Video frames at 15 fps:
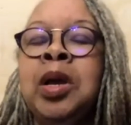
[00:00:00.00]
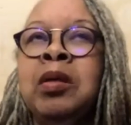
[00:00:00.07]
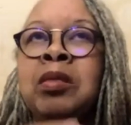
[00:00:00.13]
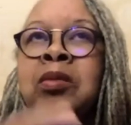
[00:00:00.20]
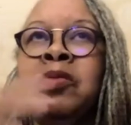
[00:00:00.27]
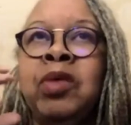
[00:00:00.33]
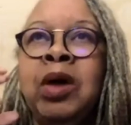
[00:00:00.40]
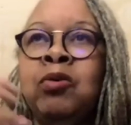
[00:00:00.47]

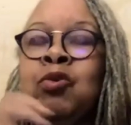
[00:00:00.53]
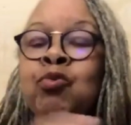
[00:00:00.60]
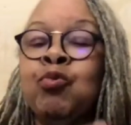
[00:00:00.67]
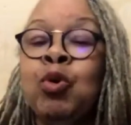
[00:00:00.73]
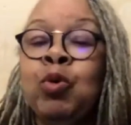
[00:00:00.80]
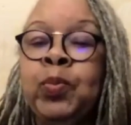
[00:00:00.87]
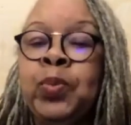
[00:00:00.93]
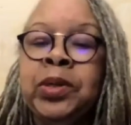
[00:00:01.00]
the
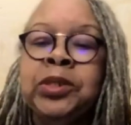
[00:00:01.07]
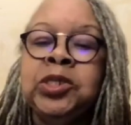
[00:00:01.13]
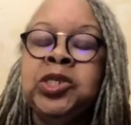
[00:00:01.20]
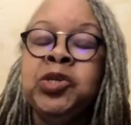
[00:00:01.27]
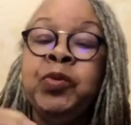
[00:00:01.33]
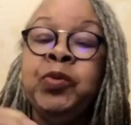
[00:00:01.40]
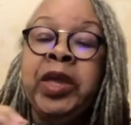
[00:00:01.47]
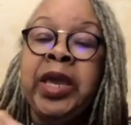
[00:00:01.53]
group
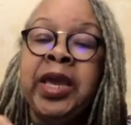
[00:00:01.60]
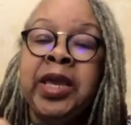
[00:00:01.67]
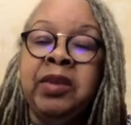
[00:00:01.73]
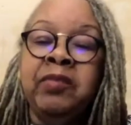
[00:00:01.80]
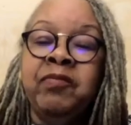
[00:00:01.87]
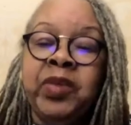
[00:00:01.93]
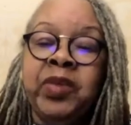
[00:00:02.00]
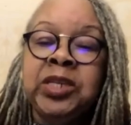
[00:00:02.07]
to the
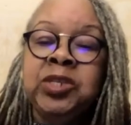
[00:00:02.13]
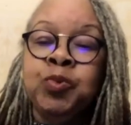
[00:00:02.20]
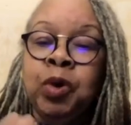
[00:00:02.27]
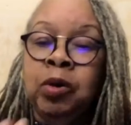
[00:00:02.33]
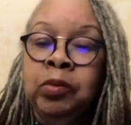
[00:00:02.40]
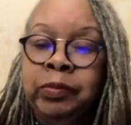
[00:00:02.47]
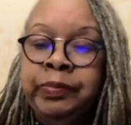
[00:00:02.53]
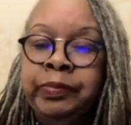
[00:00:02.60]

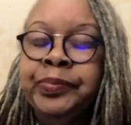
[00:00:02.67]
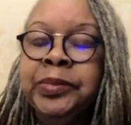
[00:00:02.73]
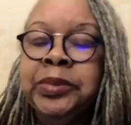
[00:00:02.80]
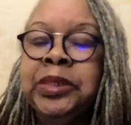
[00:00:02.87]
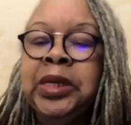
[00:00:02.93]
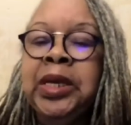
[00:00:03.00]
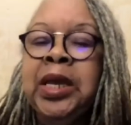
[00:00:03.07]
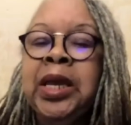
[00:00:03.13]
individual
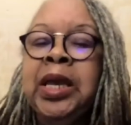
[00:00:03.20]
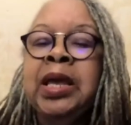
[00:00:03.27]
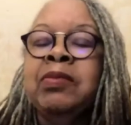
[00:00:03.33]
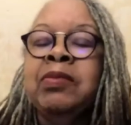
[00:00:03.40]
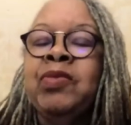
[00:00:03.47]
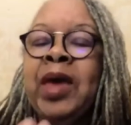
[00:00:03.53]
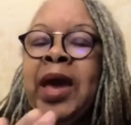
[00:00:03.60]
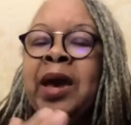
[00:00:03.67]

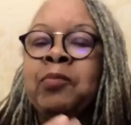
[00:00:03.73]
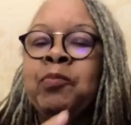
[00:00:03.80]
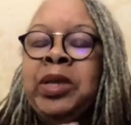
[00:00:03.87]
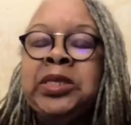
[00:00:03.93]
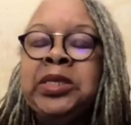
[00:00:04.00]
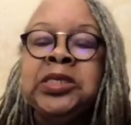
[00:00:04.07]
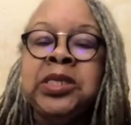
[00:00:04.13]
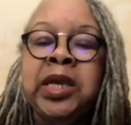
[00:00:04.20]
that we
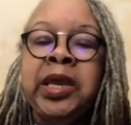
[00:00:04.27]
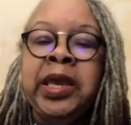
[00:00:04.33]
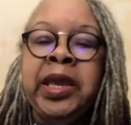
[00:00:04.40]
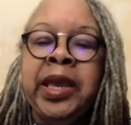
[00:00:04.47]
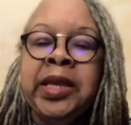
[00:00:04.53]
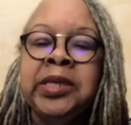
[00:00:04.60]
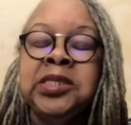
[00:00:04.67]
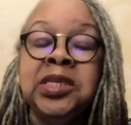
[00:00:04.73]

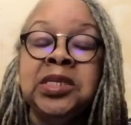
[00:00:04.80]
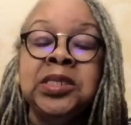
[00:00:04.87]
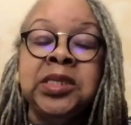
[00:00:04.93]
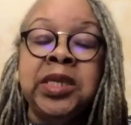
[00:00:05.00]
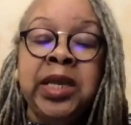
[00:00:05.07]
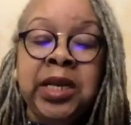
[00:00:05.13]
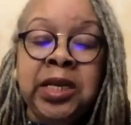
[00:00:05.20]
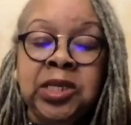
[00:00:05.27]
see in
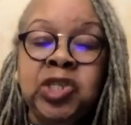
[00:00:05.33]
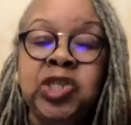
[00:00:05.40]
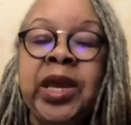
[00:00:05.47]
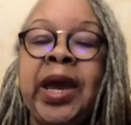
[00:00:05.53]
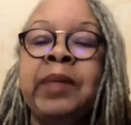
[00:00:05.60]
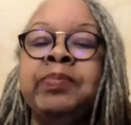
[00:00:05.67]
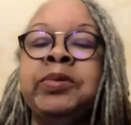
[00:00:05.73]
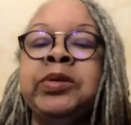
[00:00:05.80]
succeeding
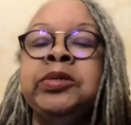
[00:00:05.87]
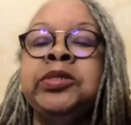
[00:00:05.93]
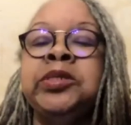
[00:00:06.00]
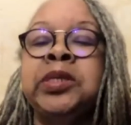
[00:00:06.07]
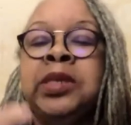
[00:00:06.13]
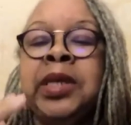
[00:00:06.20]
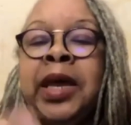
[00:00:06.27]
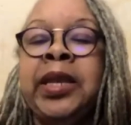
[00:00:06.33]

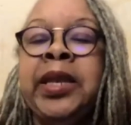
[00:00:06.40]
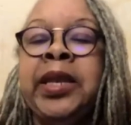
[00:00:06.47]
chapters, that he